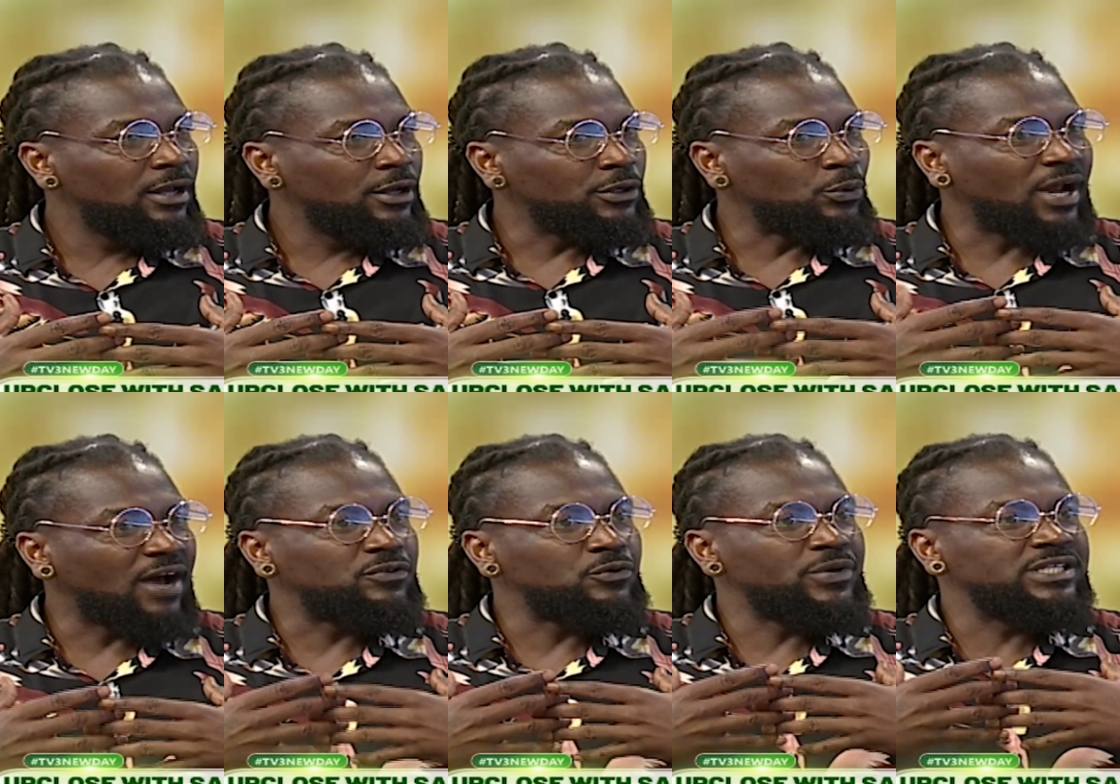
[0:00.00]
you would have
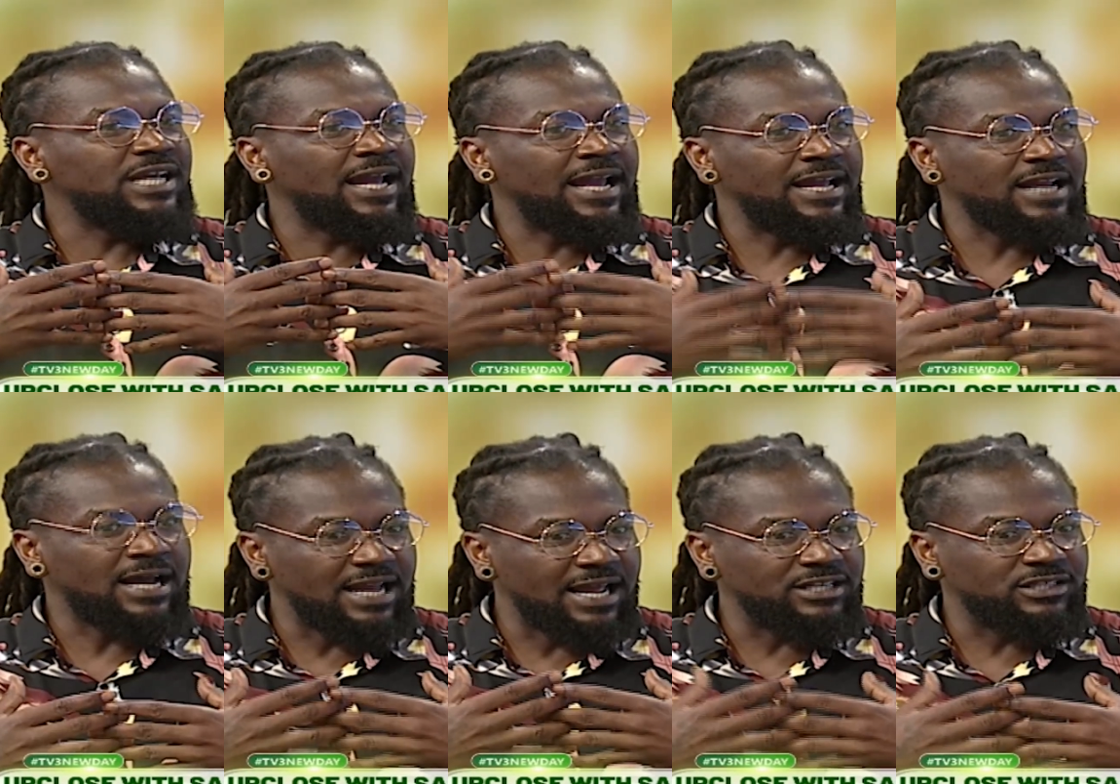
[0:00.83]
to reach a, an
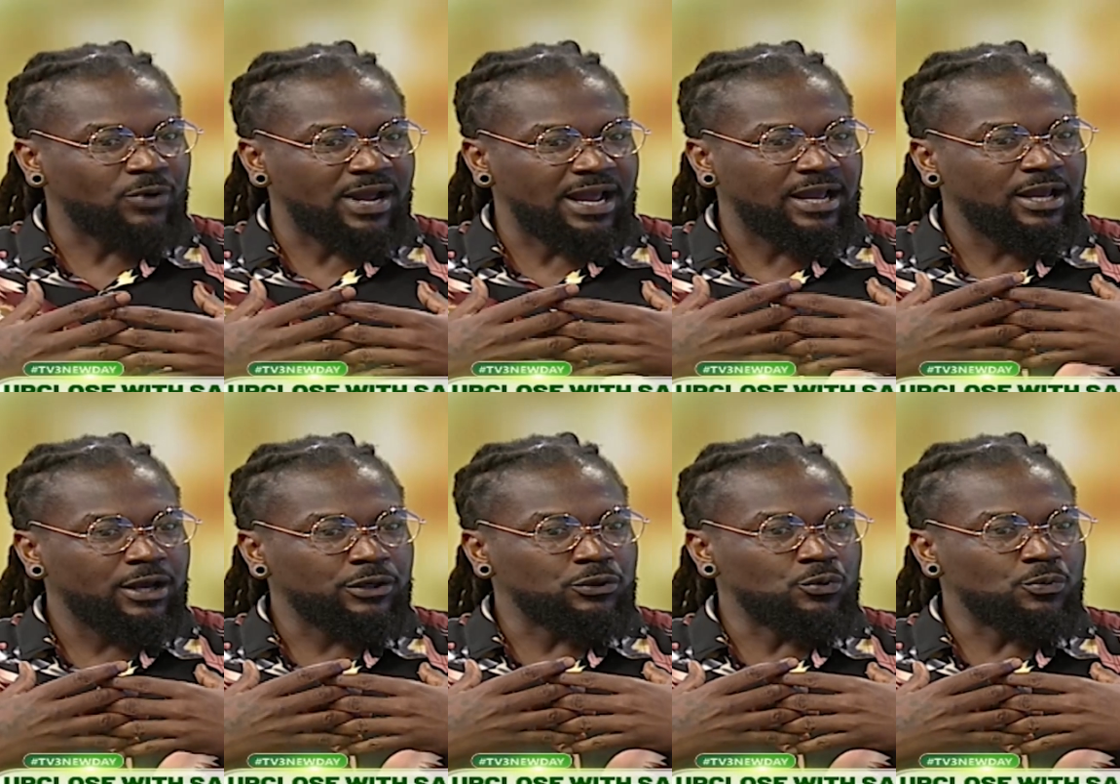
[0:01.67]
age where
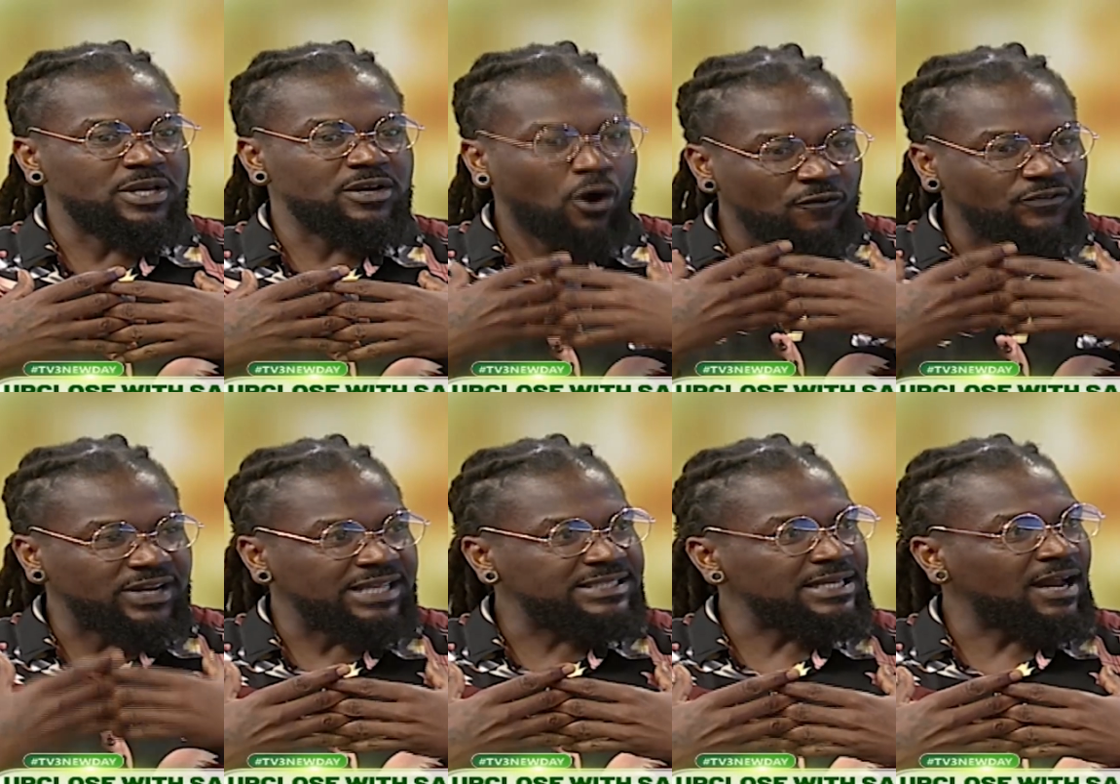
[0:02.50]
you will be
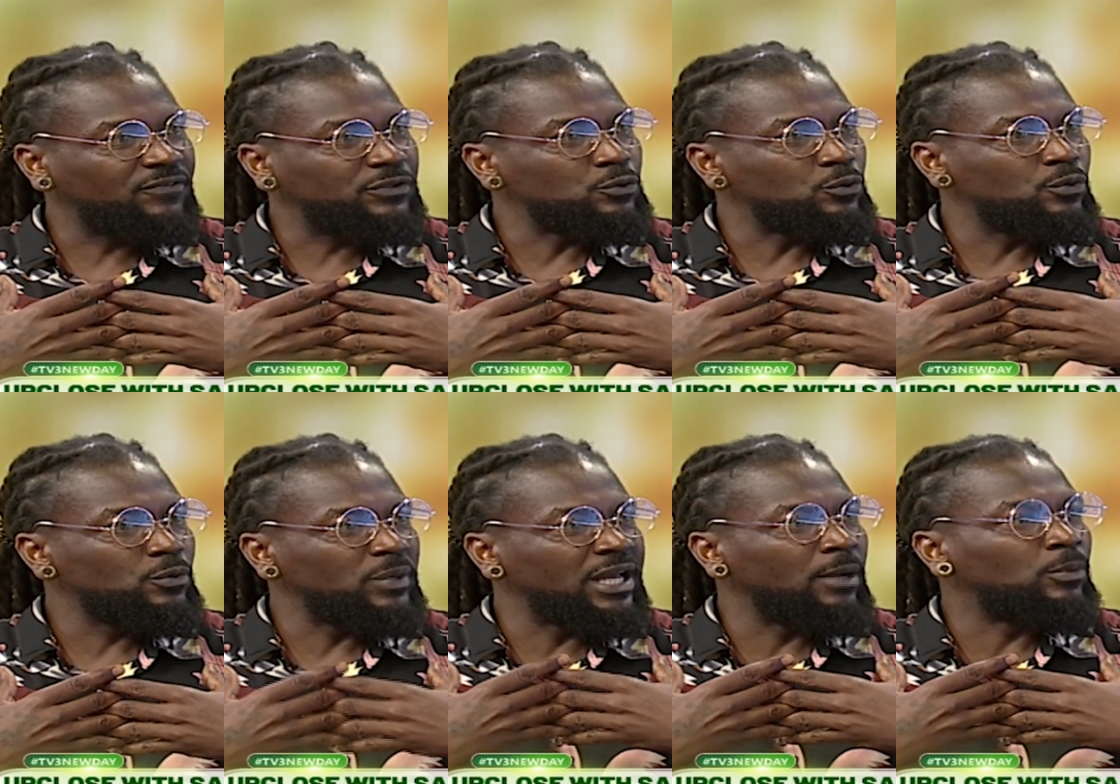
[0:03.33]
confident enough to
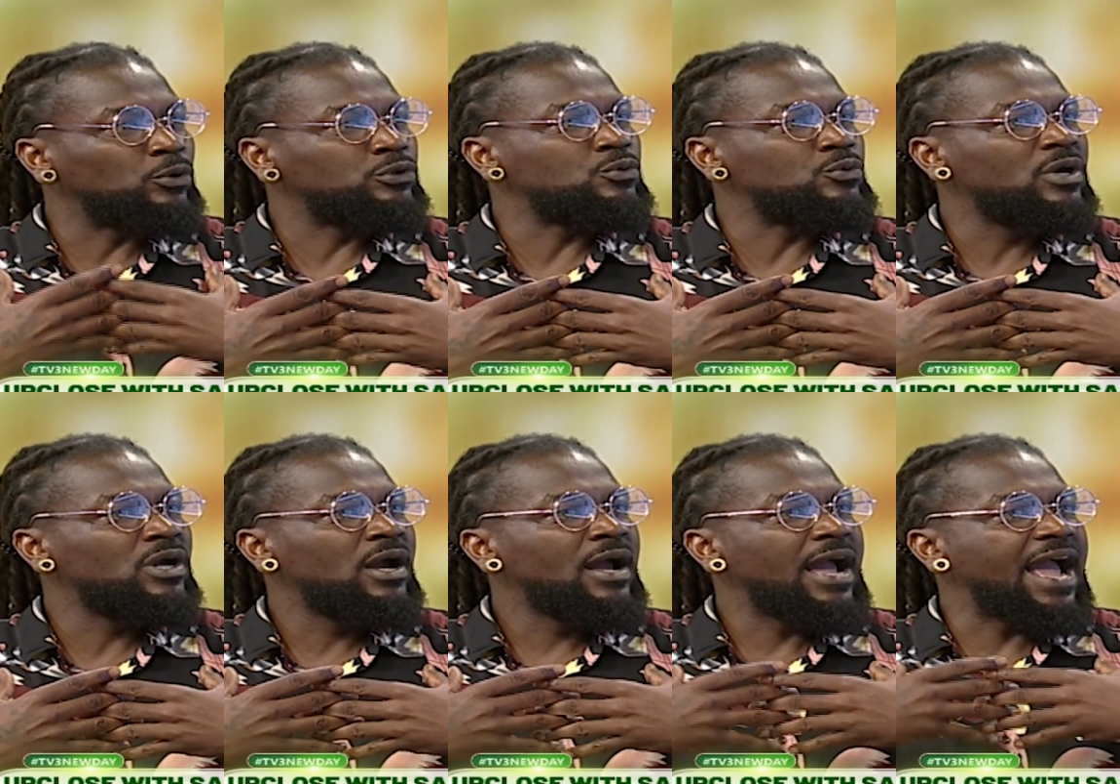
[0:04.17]
be able to
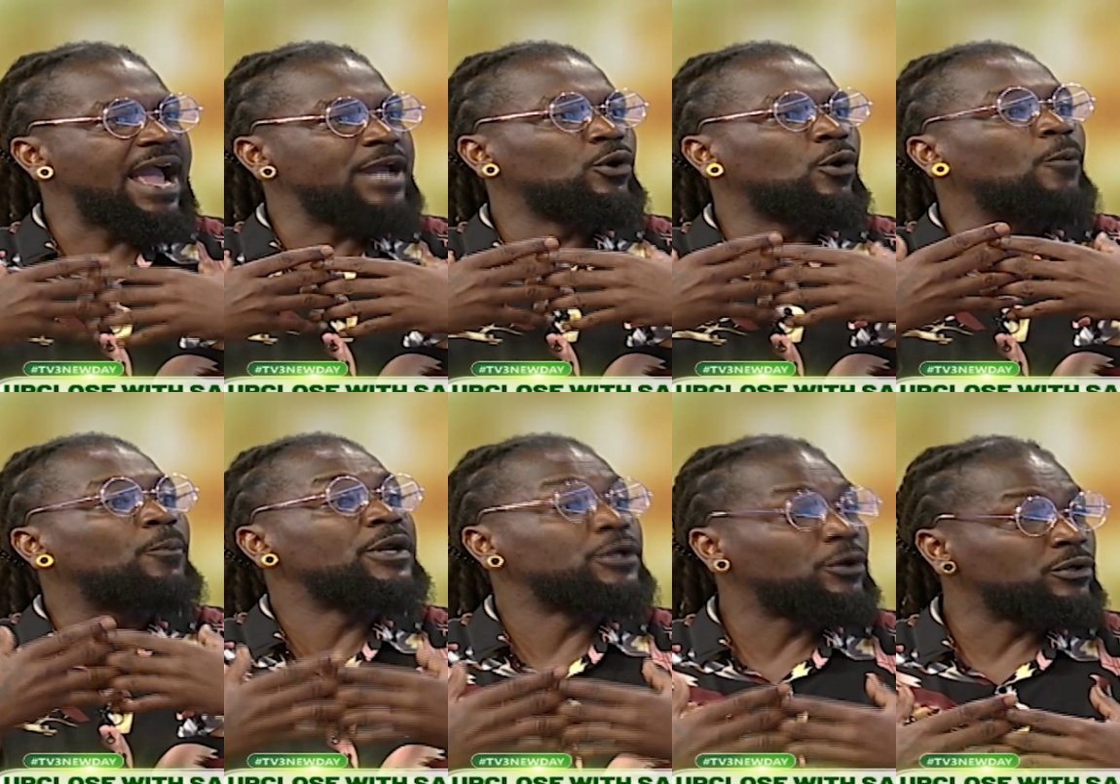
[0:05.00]
air your
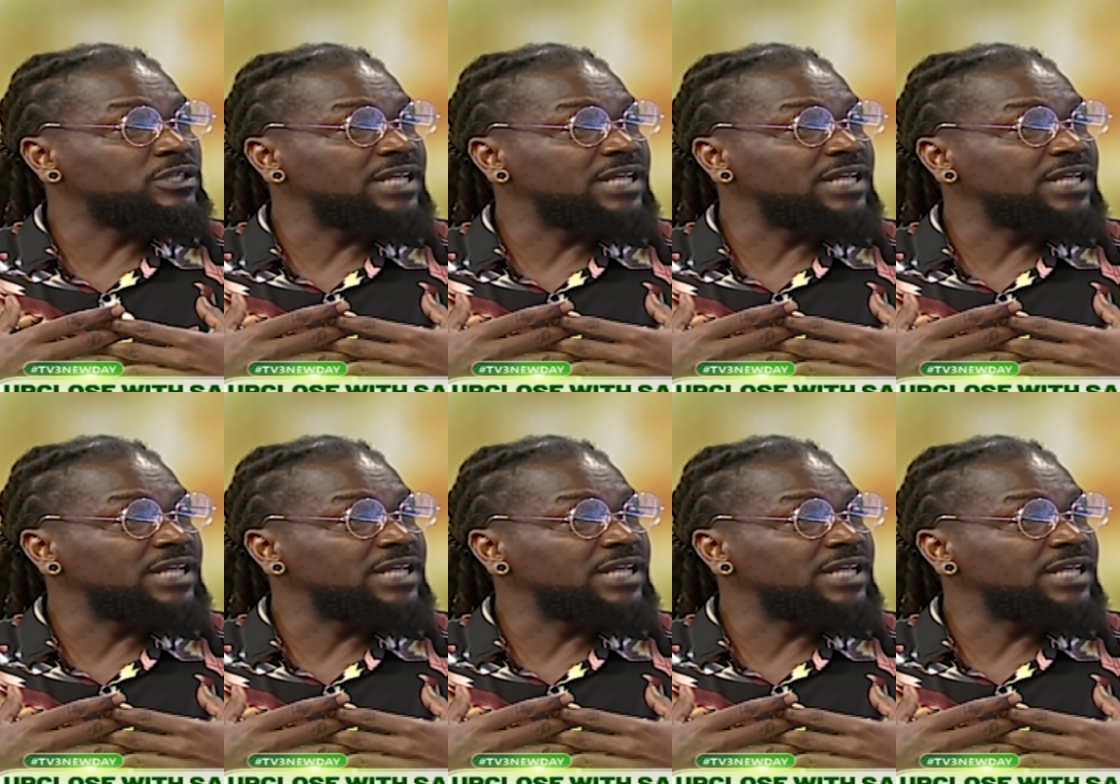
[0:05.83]
opinions